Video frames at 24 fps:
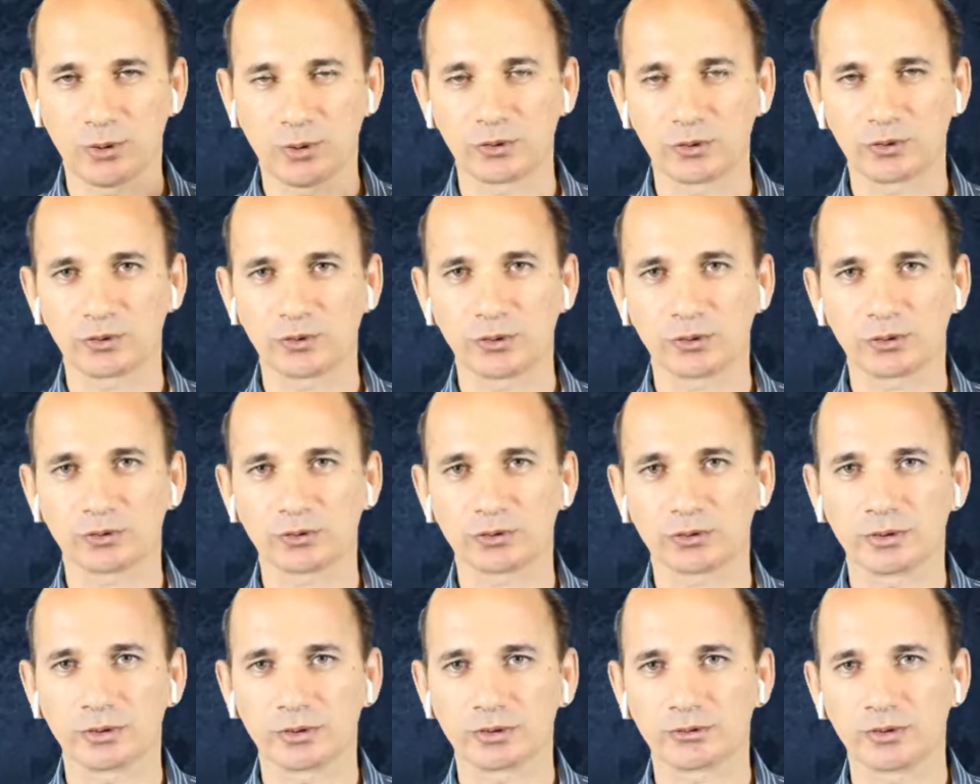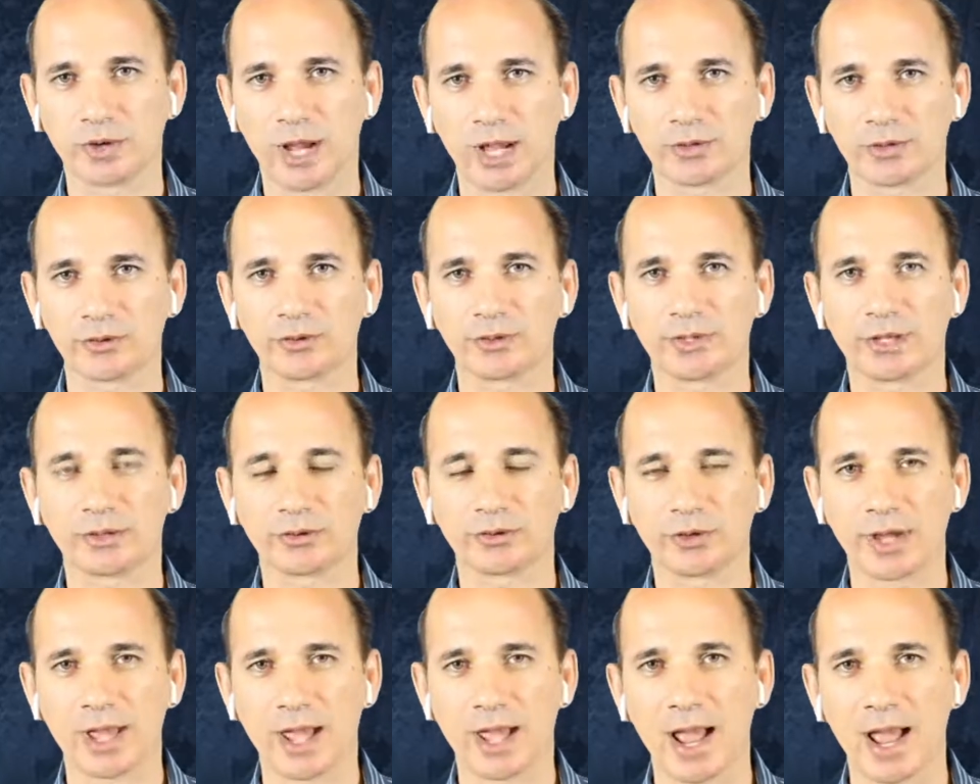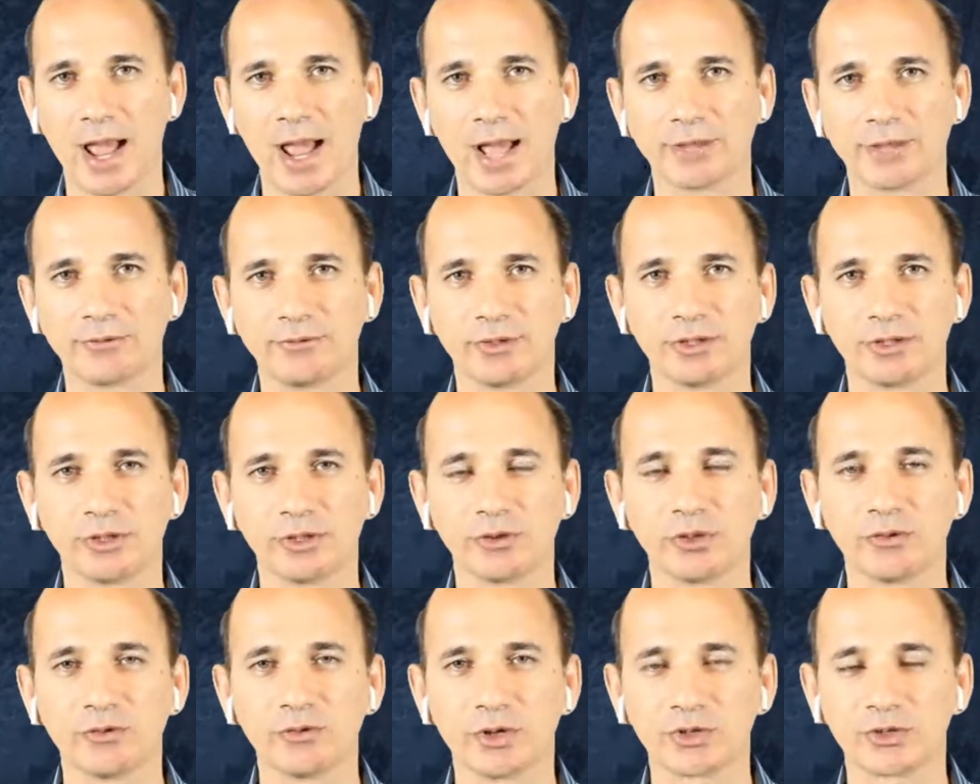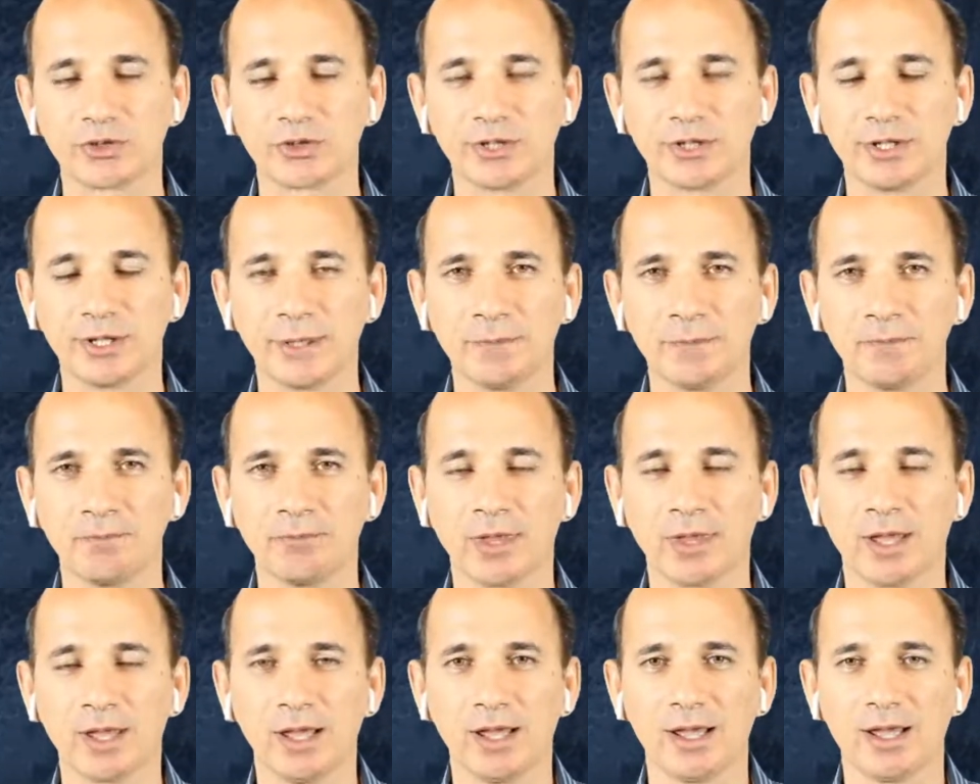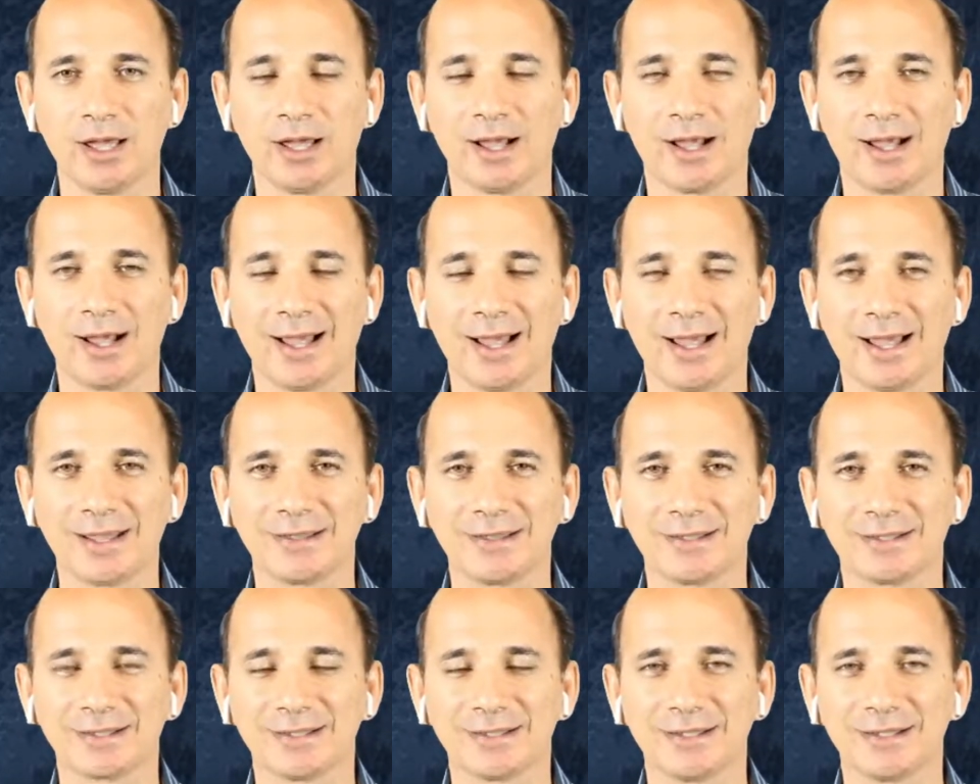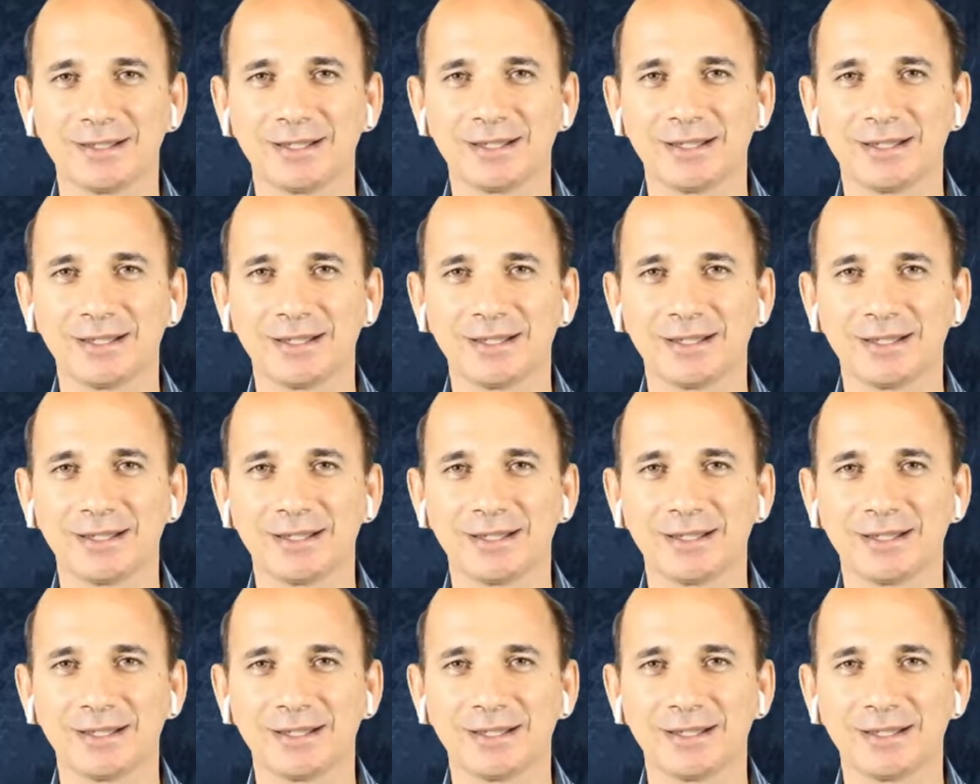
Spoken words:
postdoctoral graduate that I had with the university. And